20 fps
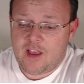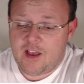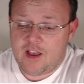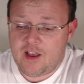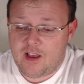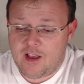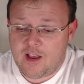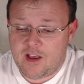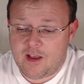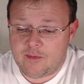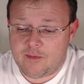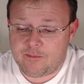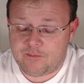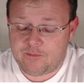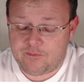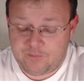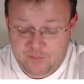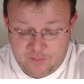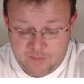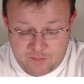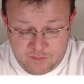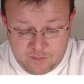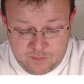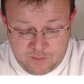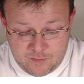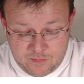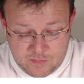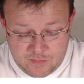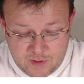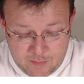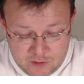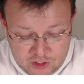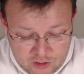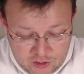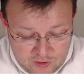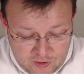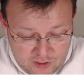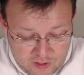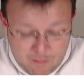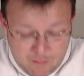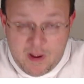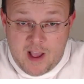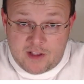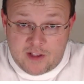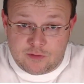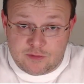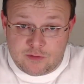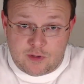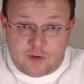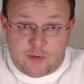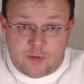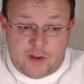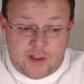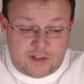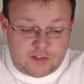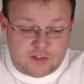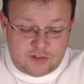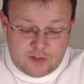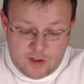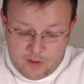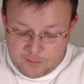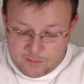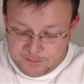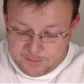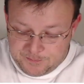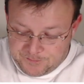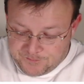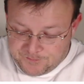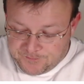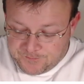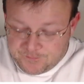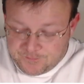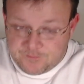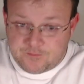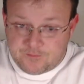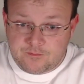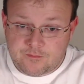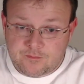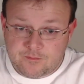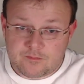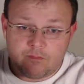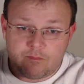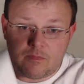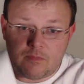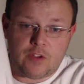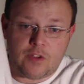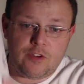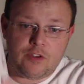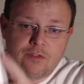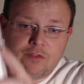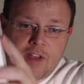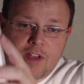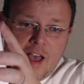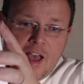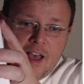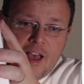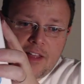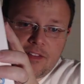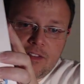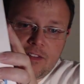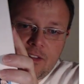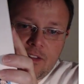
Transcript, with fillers: Um, let me show you the box real quick. So you've got